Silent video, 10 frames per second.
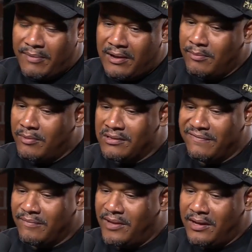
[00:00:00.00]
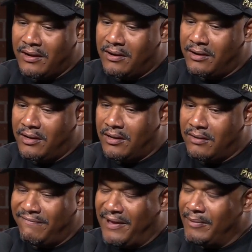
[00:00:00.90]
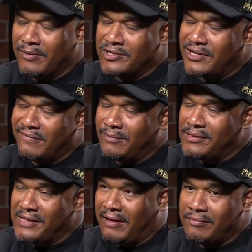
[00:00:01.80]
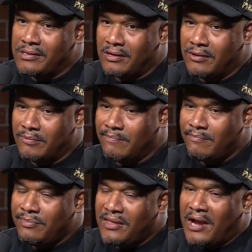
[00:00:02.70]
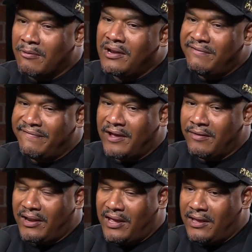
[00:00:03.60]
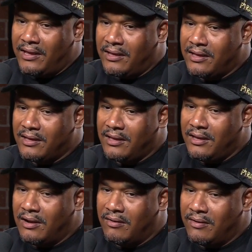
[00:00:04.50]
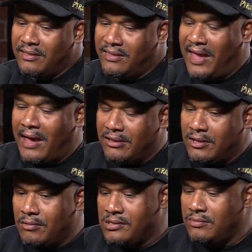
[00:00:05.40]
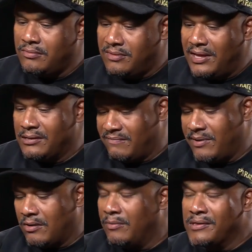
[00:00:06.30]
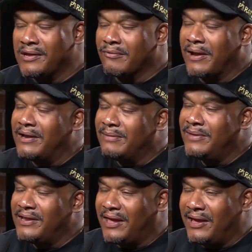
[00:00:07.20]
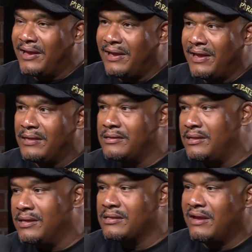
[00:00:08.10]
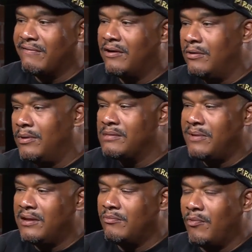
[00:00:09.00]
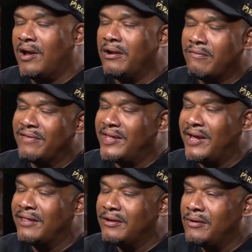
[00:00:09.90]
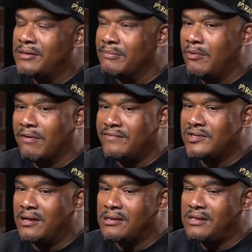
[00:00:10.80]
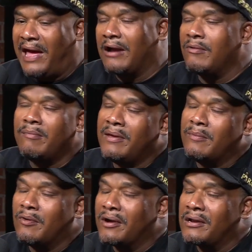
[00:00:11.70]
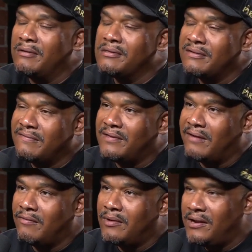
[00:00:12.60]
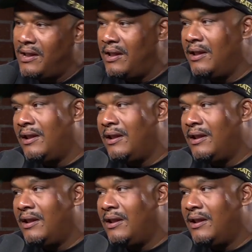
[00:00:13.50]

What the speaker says: mom was from here, family originated from the South. So I really felt like, that those two things have been always ingrained in me. Like it's never always been one over the other. It's more of just how can we be more inclusive to everyone? Yeah.